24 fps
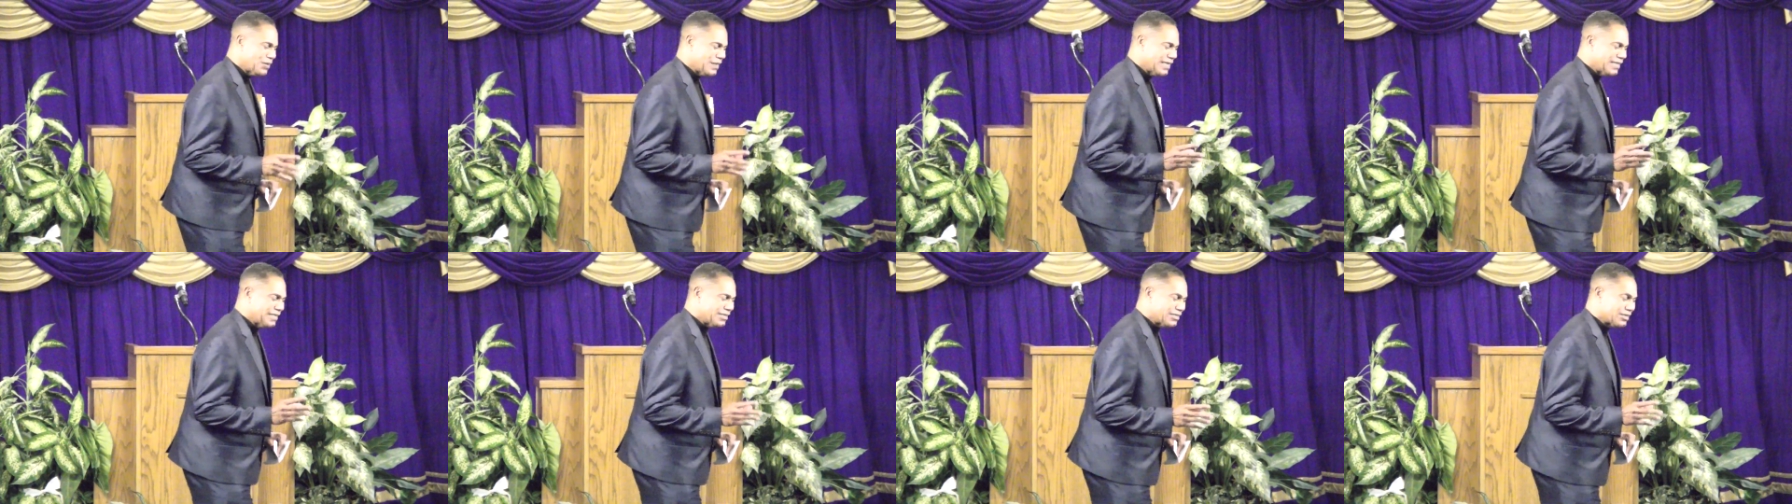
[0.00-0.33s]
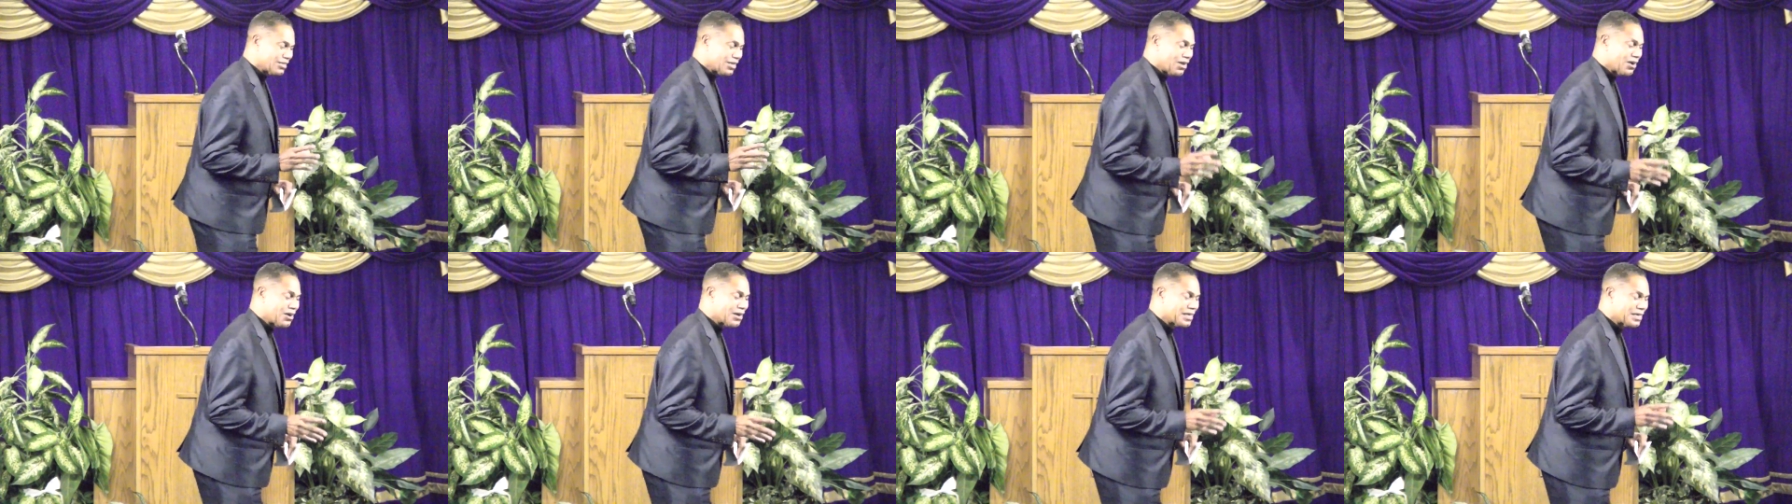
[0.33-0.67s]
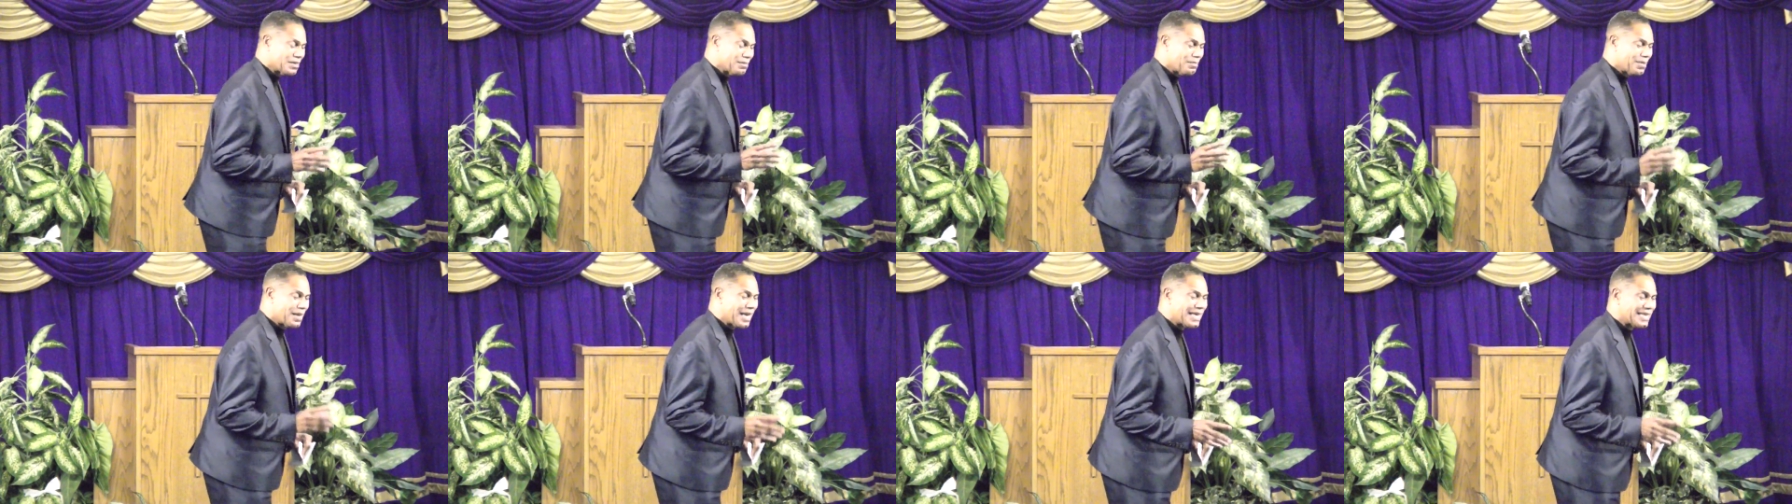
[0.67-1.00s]
he's talking
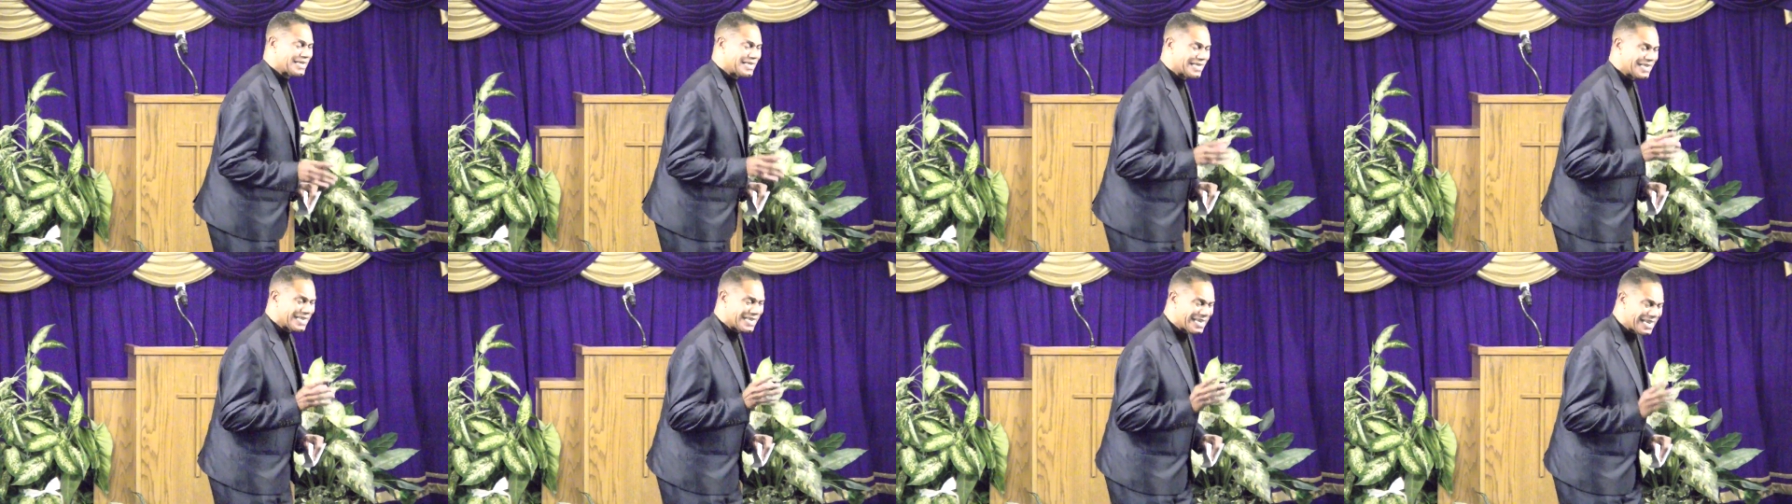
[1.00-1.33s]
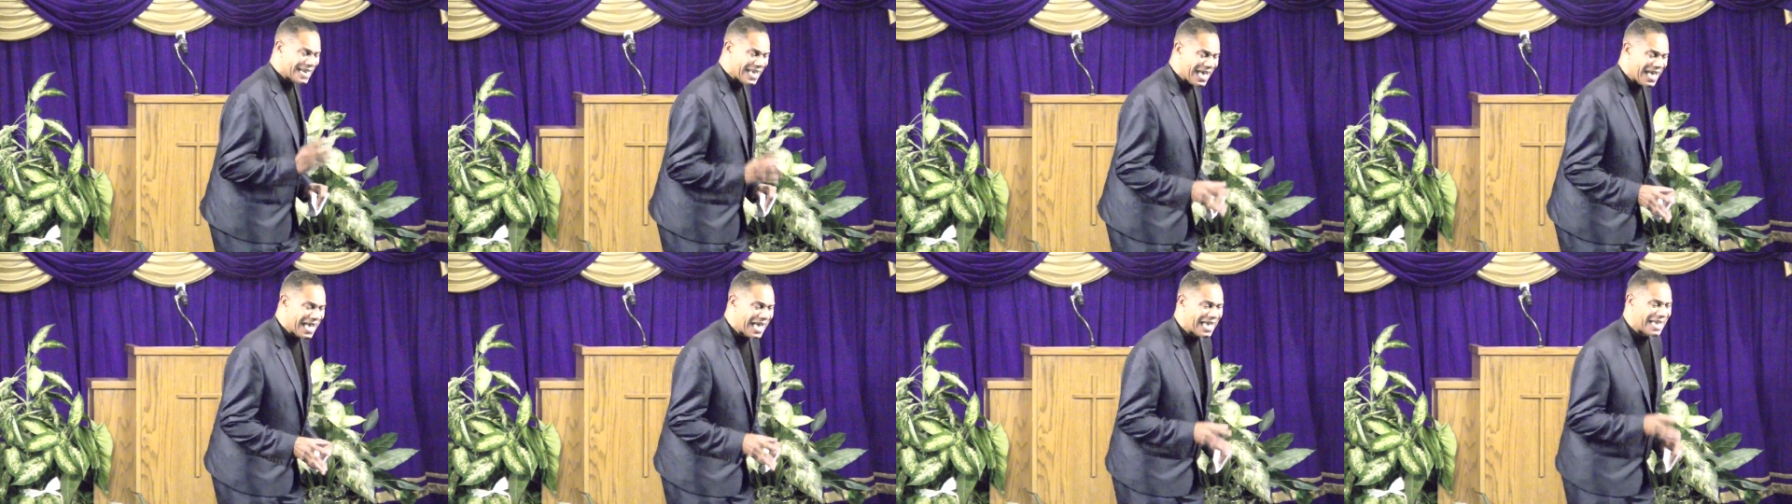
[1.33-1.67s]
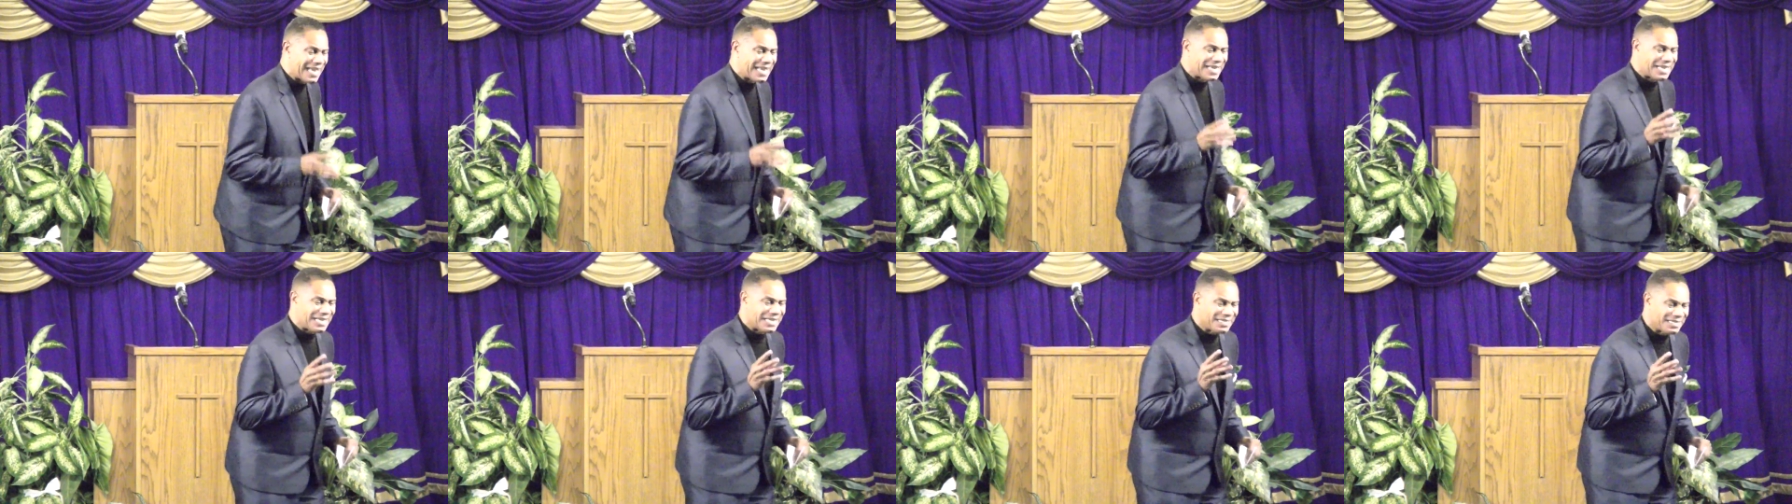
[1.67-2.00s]
about
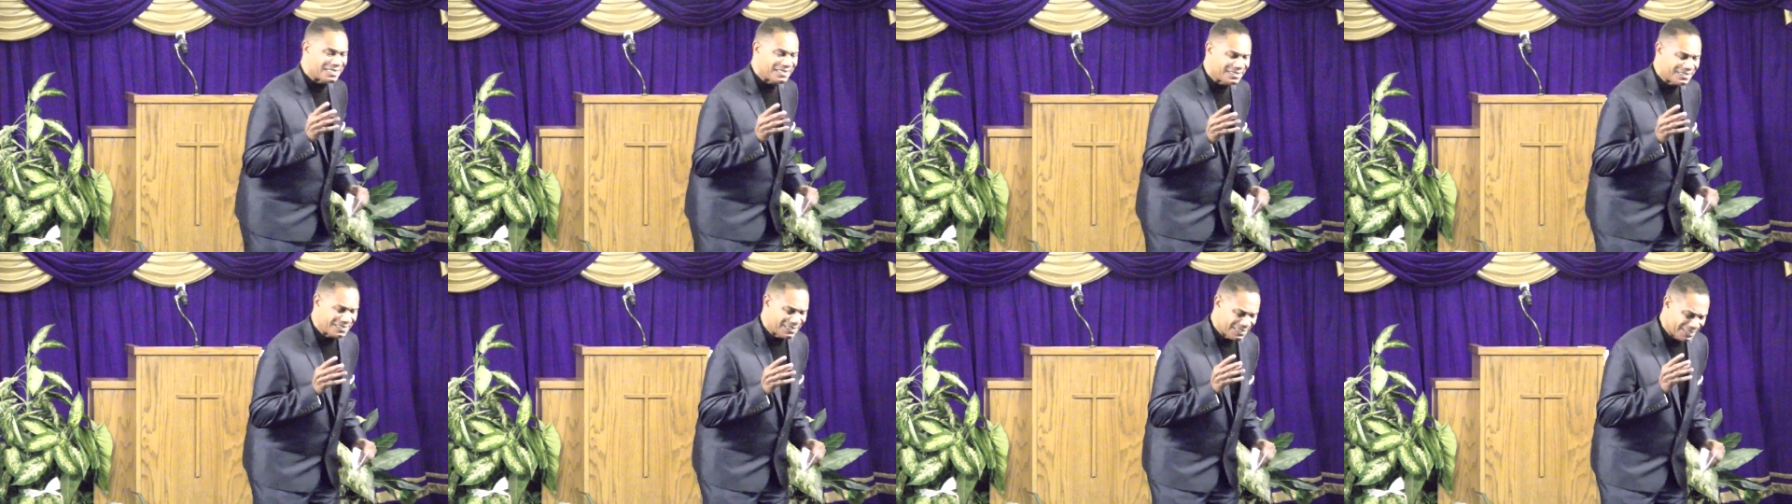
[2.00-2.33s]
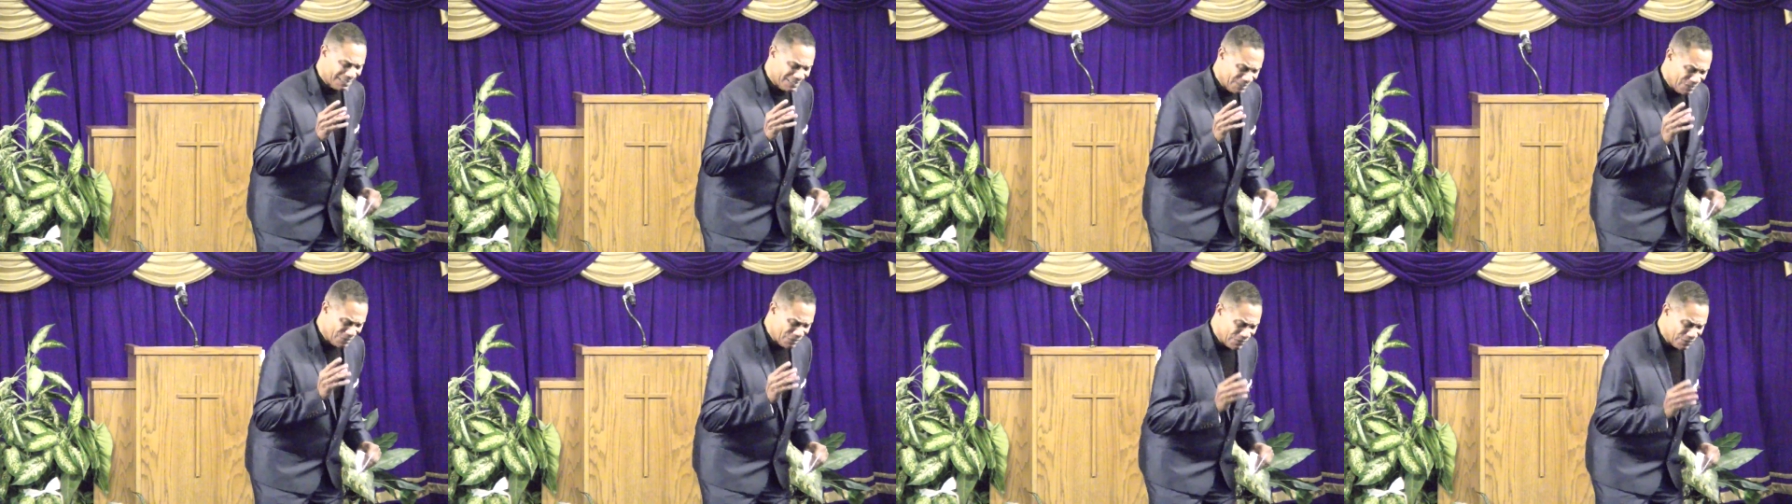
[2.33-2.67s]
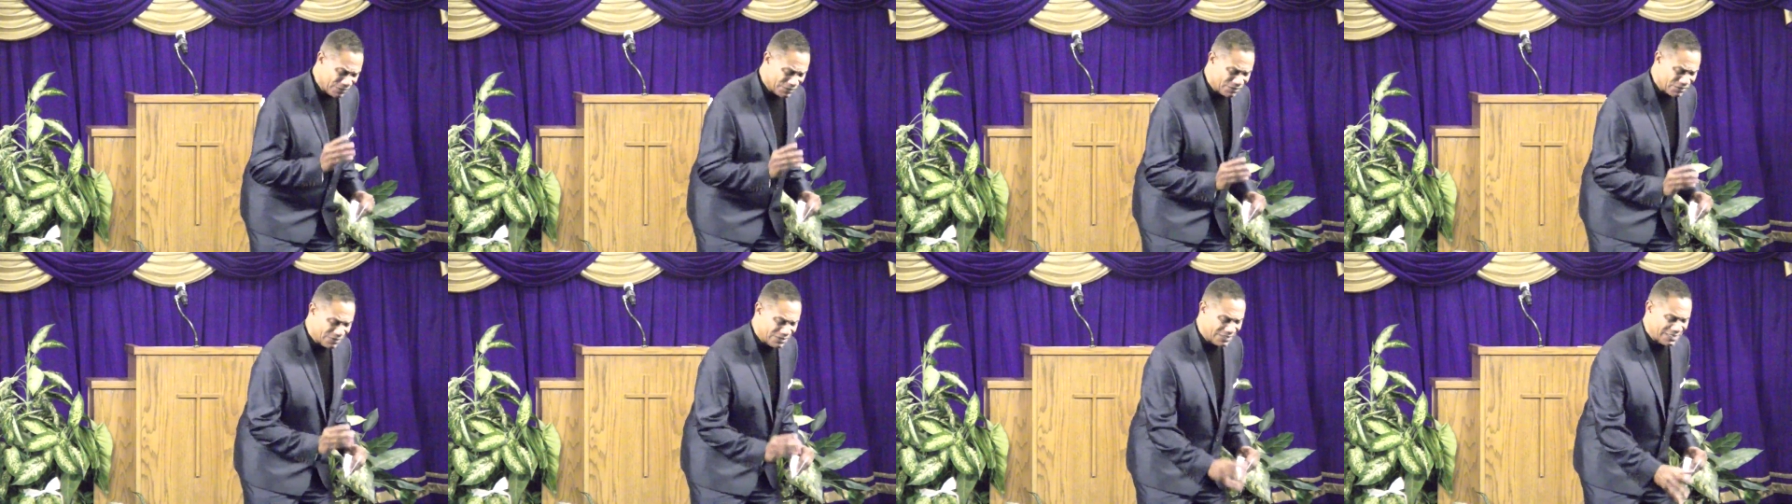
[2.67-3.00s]
denying
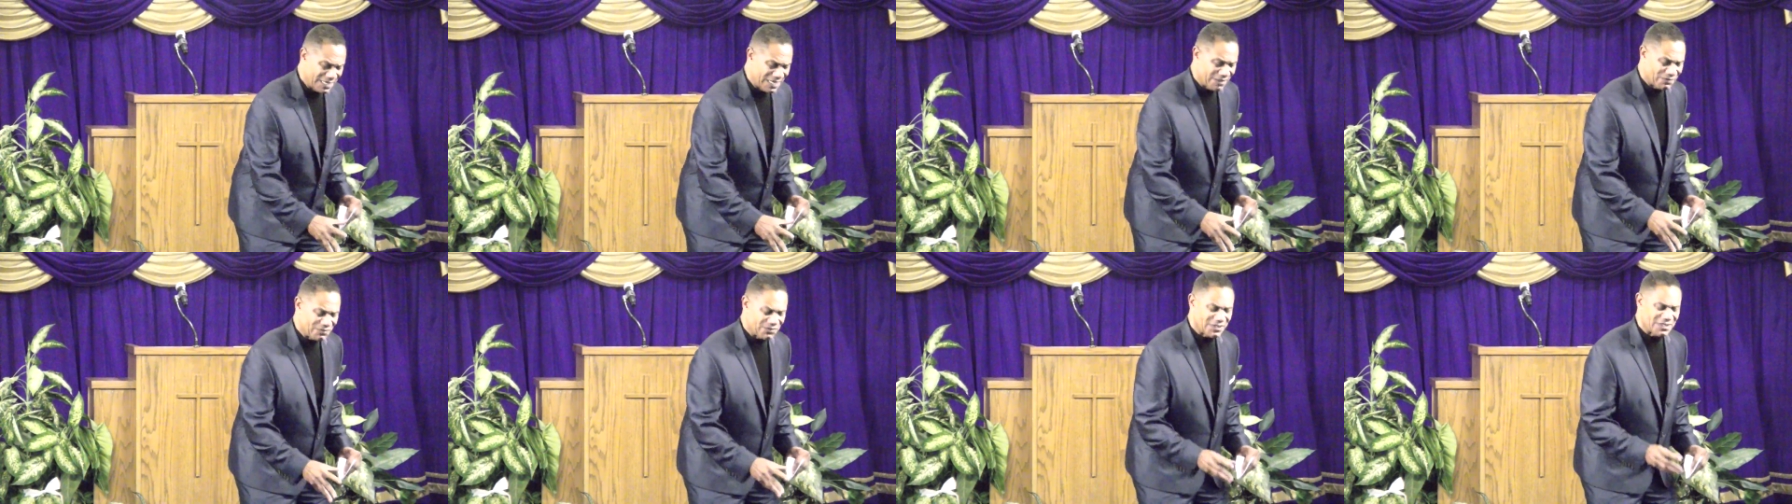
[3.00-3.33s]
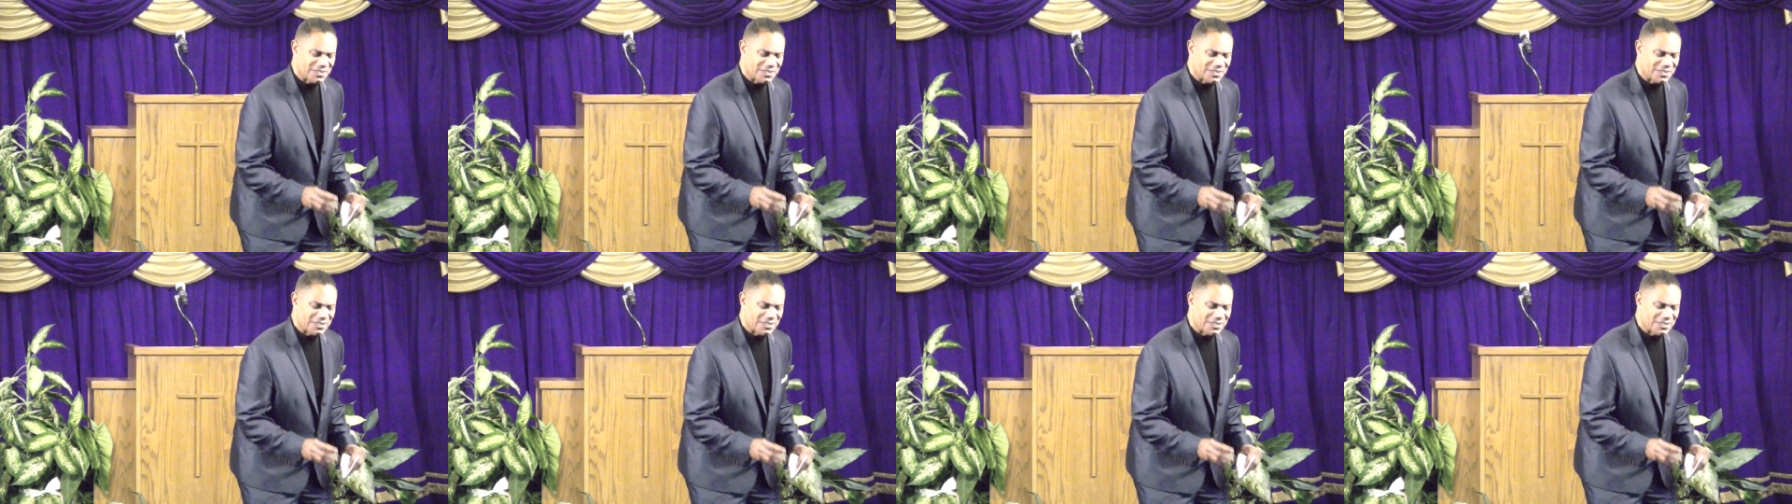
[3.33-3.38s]
yourself.